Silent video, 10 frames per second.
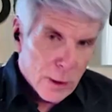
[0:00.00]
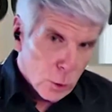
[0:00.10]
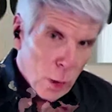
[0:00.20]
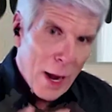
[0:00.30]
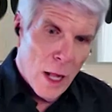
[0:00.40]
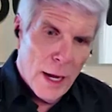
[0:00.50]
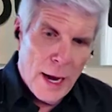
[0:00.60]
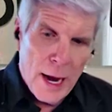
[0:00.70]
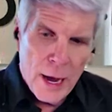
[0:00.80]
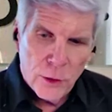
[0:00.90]
as well
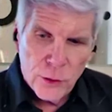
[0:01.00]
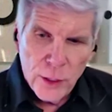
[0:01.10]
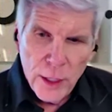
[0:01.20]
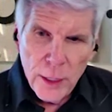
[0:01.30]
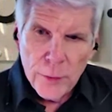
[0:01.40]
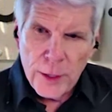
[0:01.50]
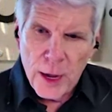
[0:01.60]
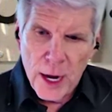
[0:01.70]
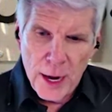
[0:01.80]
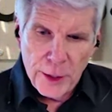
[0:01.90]
as
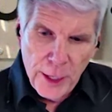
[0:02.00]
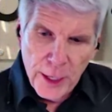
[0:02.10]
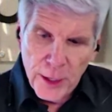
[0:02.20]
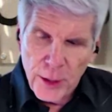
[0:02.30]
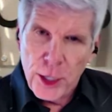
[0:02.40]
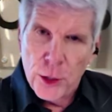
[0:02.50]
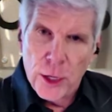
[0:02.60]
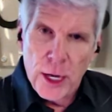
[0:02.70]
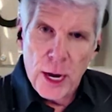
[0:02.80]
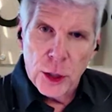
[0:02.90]
the idea that you
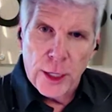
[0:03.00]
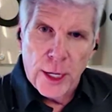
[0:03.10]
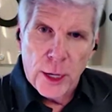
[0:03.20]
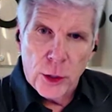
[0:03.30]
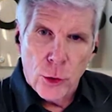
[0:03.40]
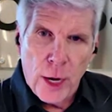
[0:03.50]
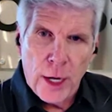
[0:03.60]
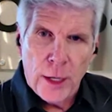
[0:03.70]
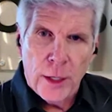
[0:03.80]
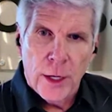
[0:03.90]
can actually get
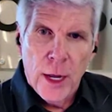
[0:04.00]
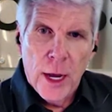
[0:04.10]
trained